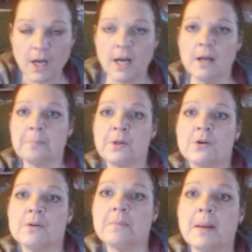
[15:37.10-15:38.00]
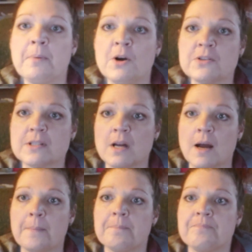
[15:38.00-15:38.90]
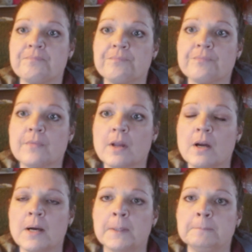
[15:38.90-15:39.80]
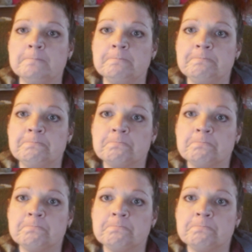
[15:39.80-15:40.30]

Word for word: I uploaded my post-op um,